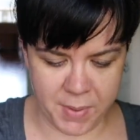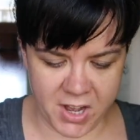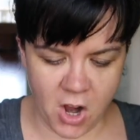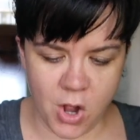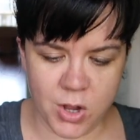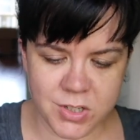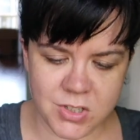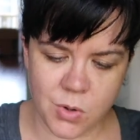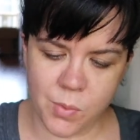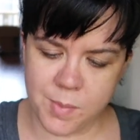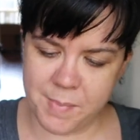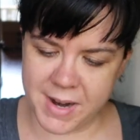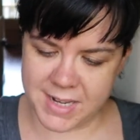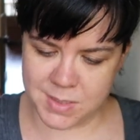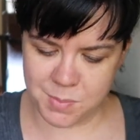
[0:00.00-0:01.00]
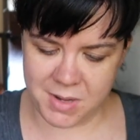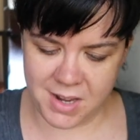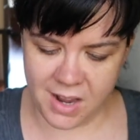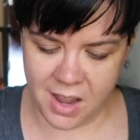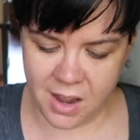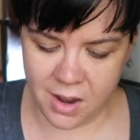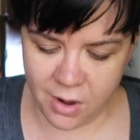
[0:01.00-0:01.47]
but it also reminds
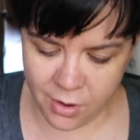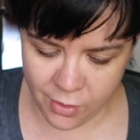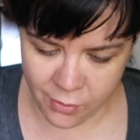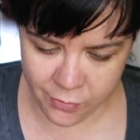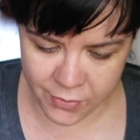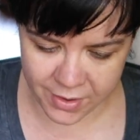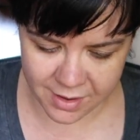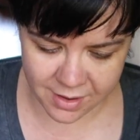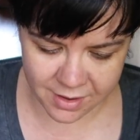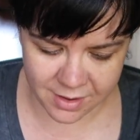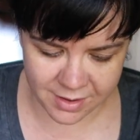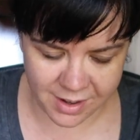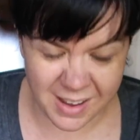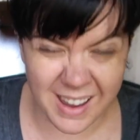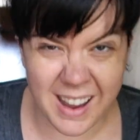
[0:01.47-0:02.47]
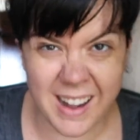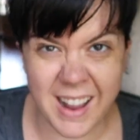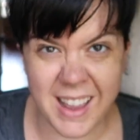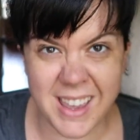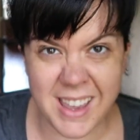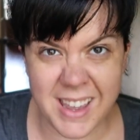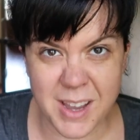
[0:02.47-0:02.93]
me of like an
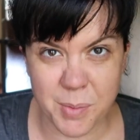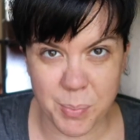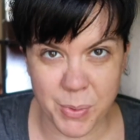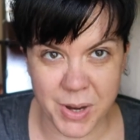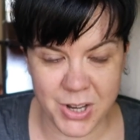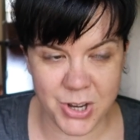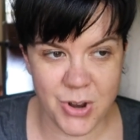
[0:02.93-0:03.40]
IKEA print.